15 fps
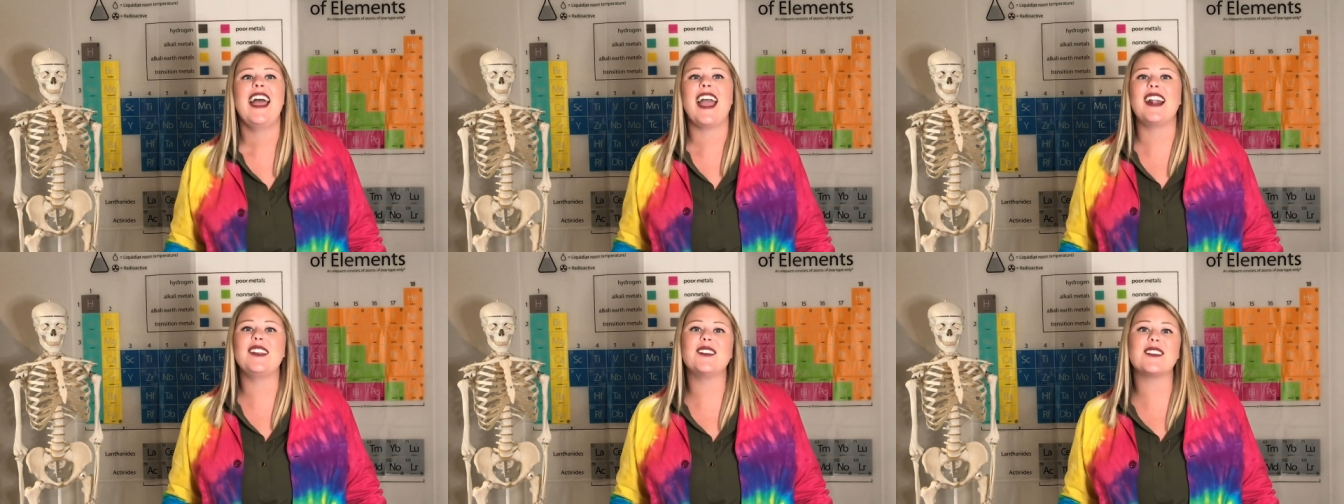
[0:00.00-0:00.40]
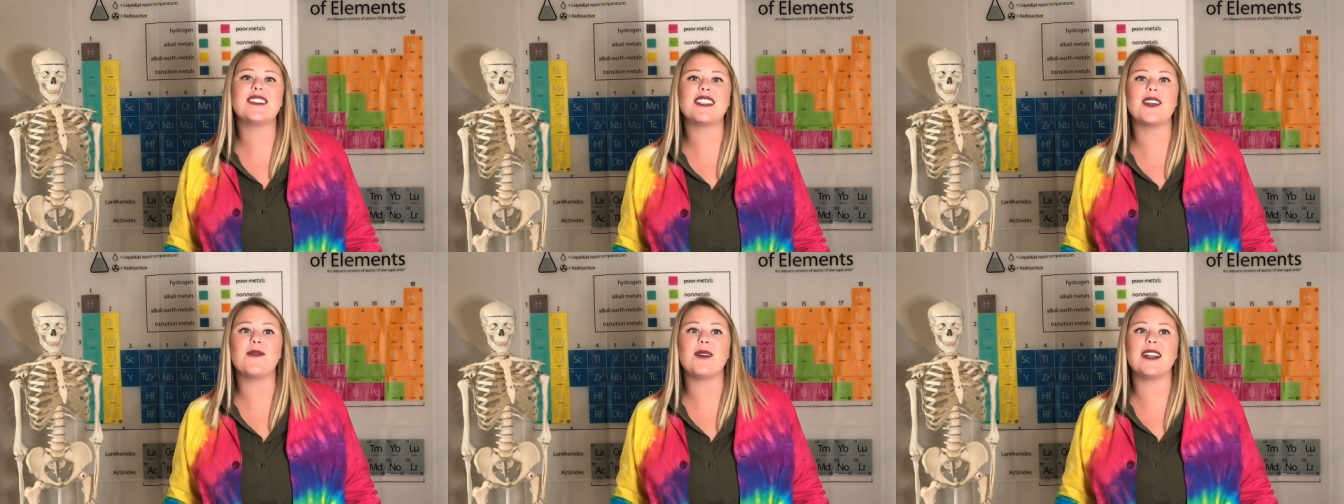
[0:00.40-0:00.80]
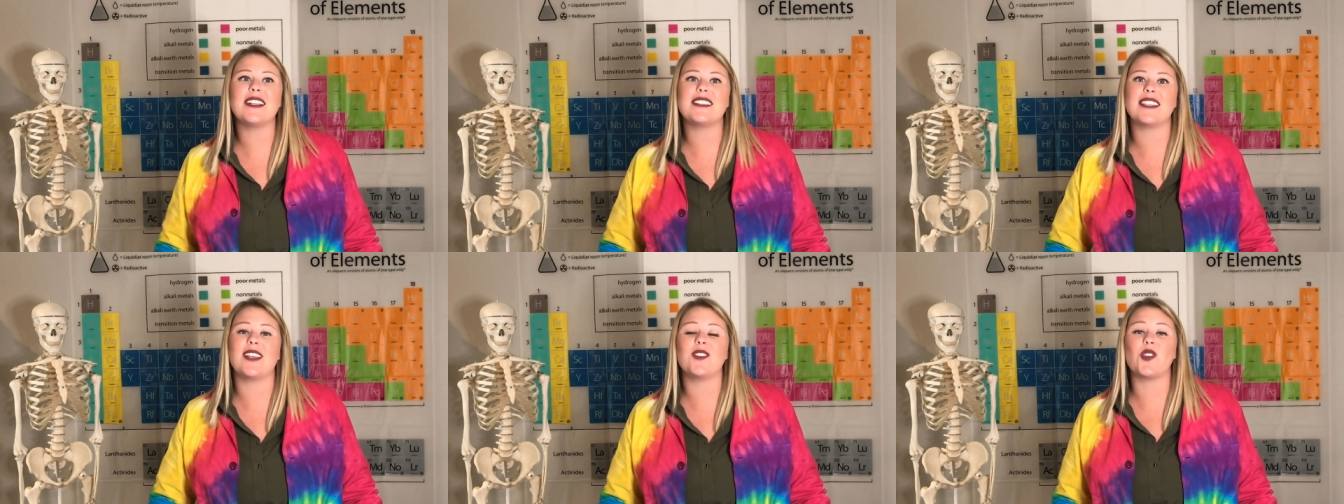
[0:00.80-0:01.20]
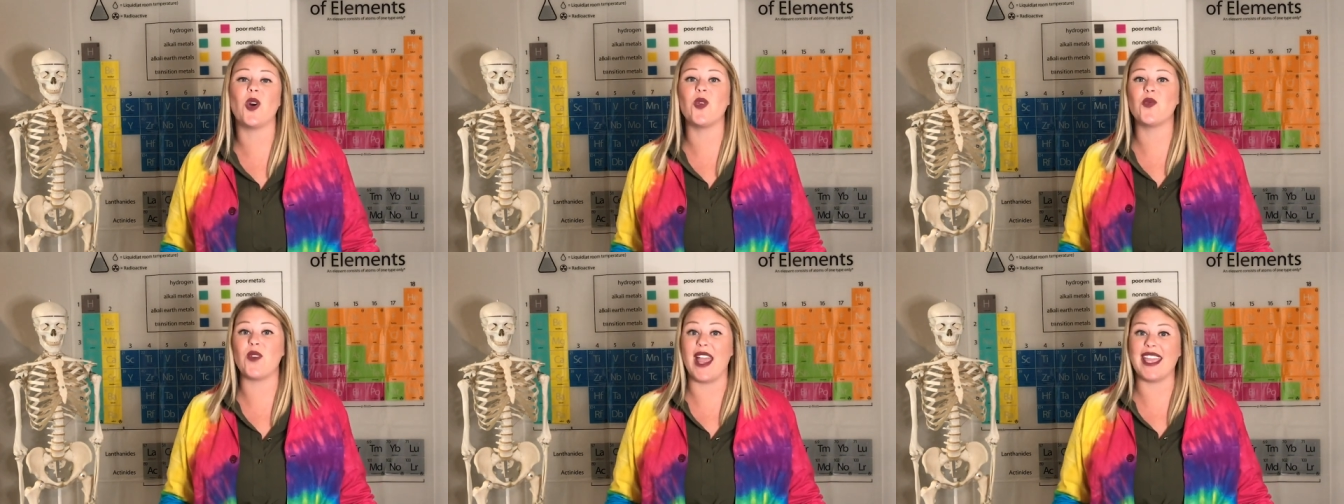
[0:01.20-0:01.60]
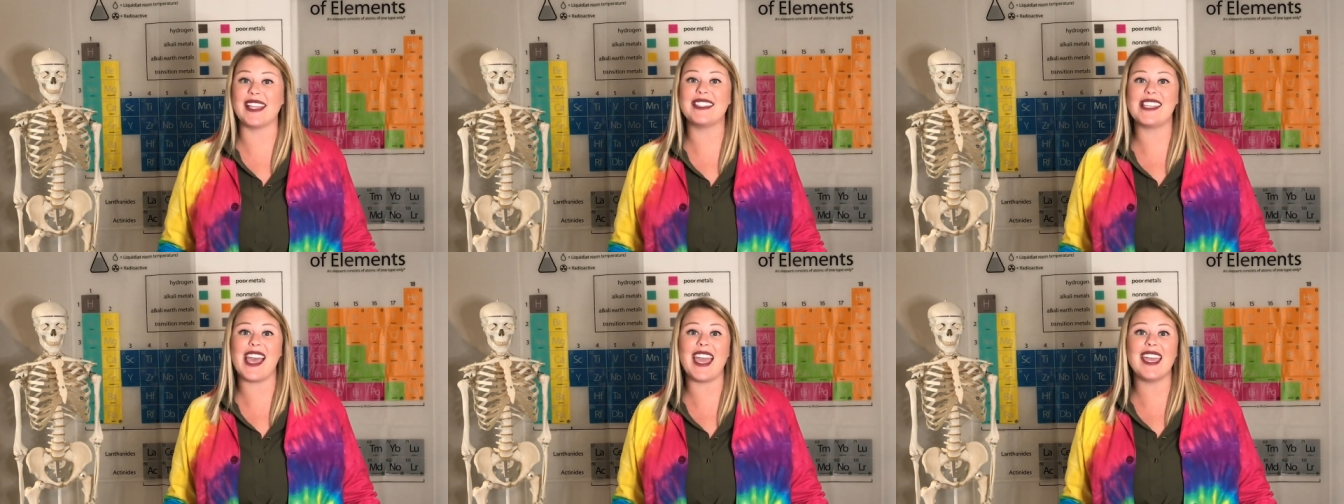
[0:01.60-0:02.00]
and you'll see where it says
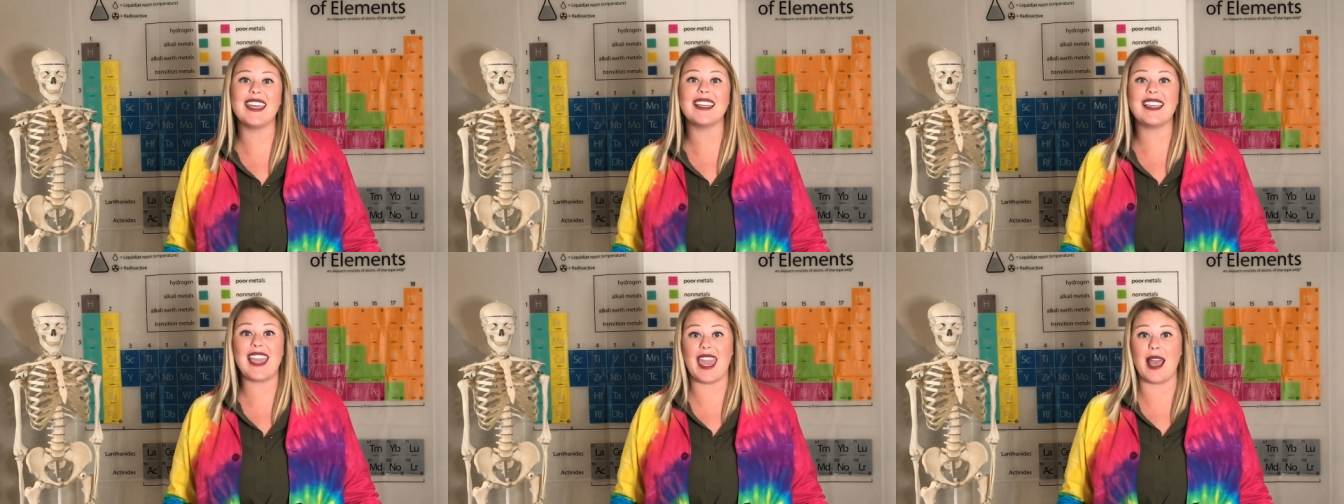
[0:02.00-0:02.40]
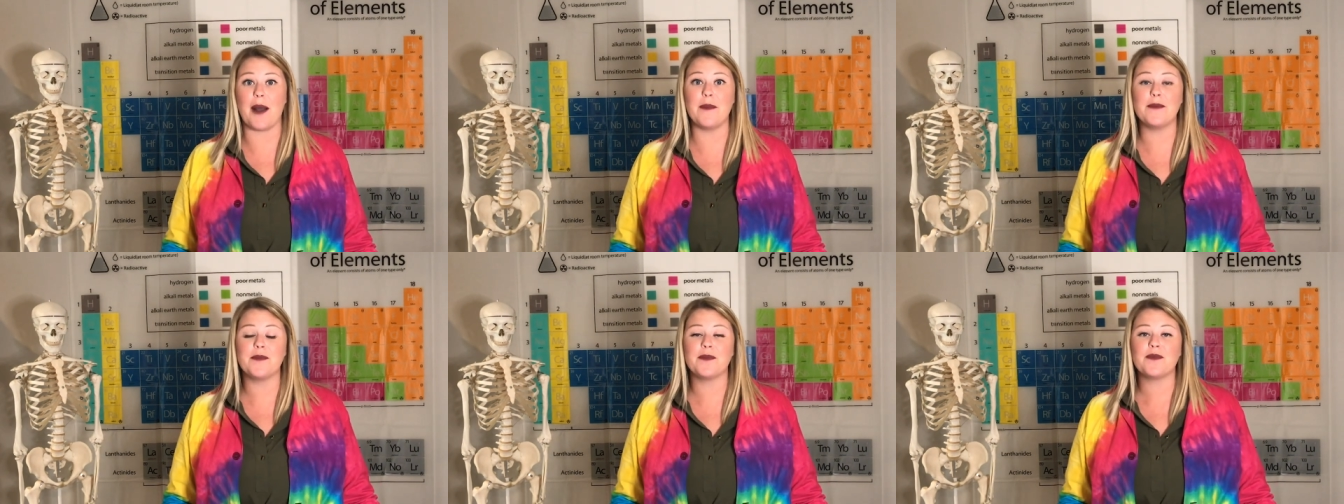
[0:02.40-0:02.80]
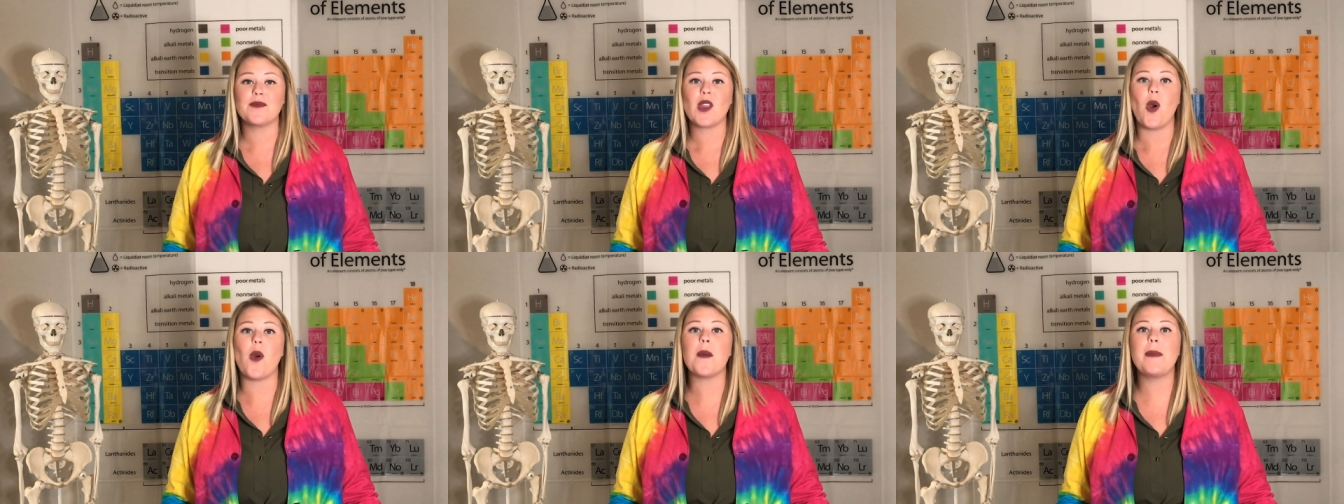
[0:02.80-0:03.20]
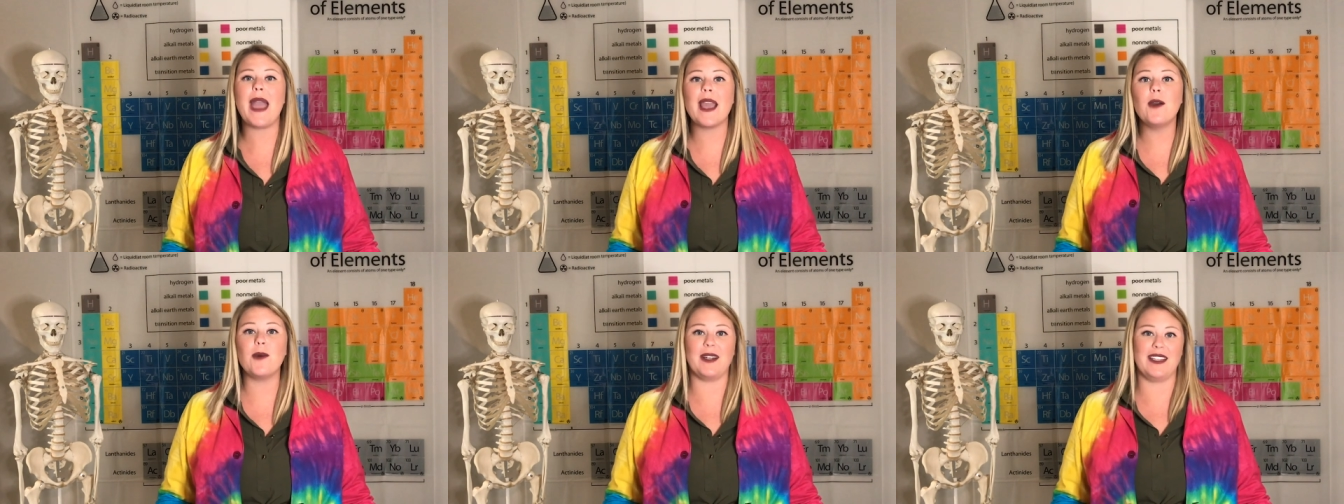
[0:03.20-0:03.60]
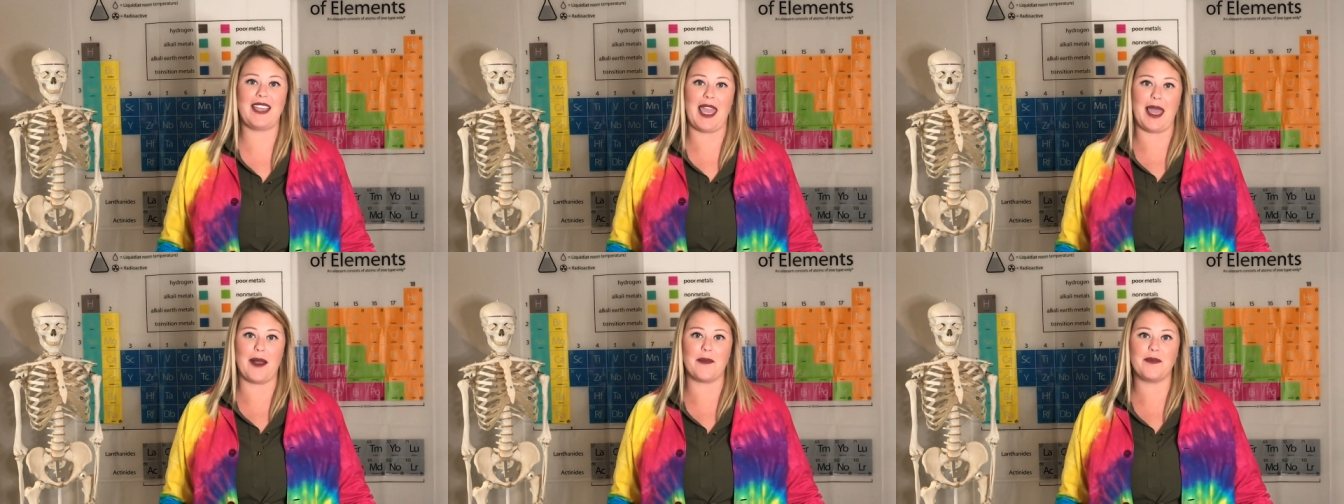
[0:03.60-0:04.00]
orangutan cam or penguin
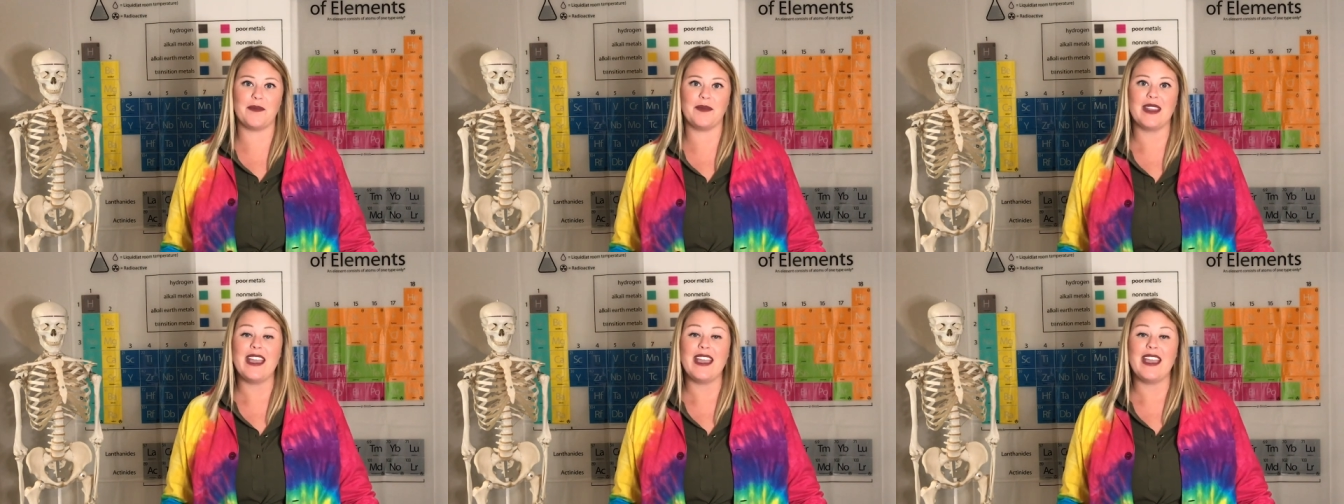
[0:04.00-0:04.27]
cam.